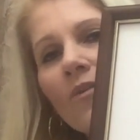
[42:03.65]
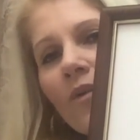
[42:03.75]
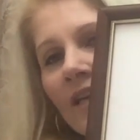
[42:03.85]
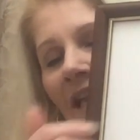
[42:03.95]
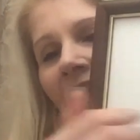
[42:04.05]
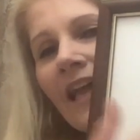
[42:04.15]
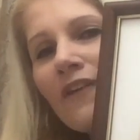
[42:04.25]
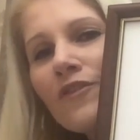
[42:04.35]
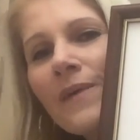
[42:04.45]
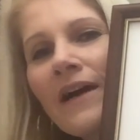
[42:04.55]
What I
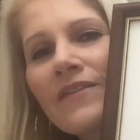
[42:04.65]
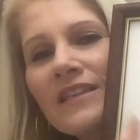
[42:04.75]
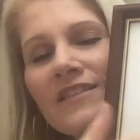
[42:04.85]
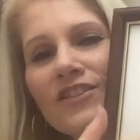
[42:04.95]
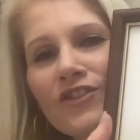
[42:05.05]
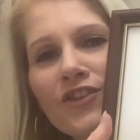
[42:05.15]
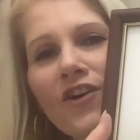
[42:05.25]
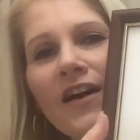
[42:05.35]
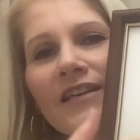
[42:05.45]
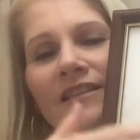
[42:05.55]
love about this
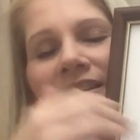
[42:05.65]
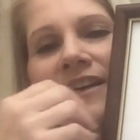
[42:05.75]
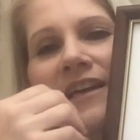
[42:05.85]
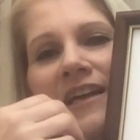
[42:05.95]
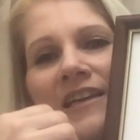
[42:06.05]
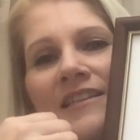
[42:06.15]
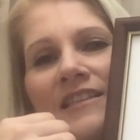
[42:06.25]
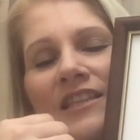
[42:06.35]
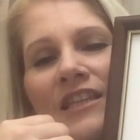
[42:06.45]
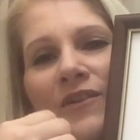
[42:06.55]
design
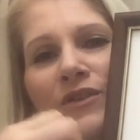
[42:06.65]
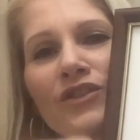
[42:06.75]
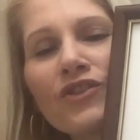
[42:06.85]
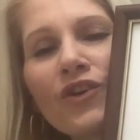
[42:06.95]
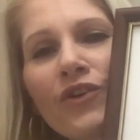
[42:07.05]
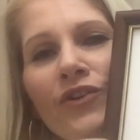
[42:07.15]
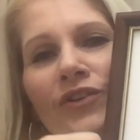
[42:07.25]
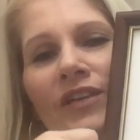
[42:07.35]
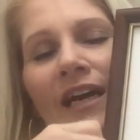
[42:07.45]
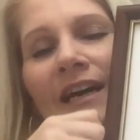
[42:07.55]
is there is
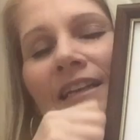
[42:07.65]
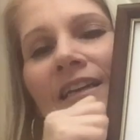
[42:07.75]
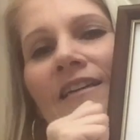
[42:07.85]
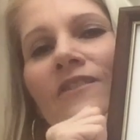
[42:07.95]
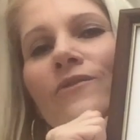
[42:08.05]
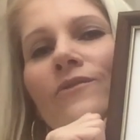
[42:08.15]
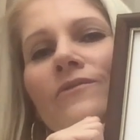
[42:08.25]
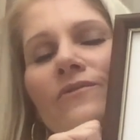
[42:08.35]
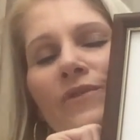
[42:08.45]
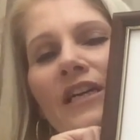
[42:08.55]
no colour
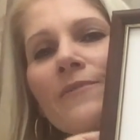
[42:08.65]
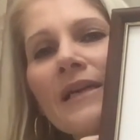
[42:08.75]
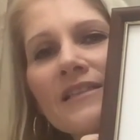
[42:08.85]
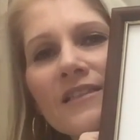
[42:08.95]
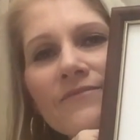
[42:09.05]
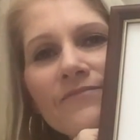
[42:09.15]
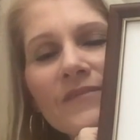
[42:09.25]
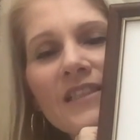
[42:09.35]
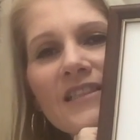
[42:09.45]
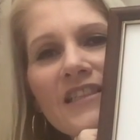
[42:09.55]
recommended
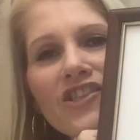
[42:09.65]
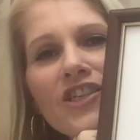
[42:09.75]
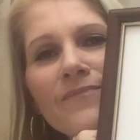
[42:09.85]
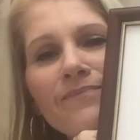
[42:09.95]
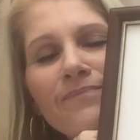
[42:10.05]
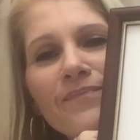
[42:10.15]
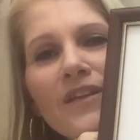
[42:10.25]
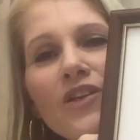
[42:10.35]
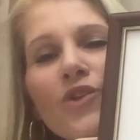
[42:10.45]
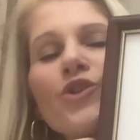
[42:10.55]
to stitch it.
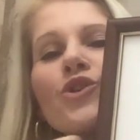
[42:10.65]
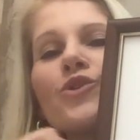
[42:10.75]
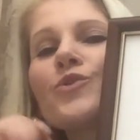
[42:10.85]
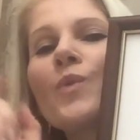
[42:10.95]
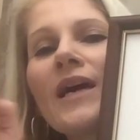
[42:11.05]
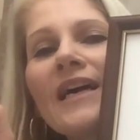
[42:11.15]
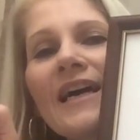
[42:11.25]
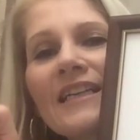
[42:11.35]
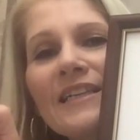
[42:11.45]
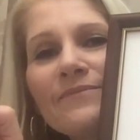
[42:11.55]
You choose one
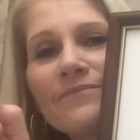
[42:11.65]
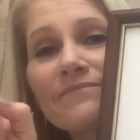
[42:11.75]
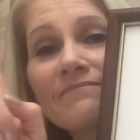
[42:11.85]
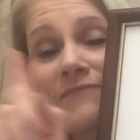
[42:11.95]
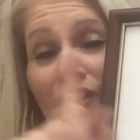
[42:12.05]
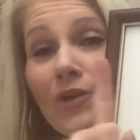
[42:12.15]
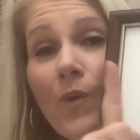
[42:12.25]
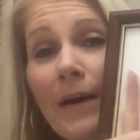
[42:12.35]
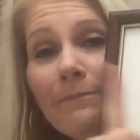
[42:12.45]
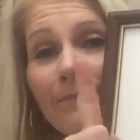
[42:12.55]
colour, only
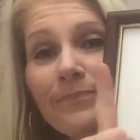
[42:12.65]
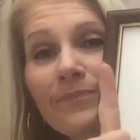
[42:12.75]
one,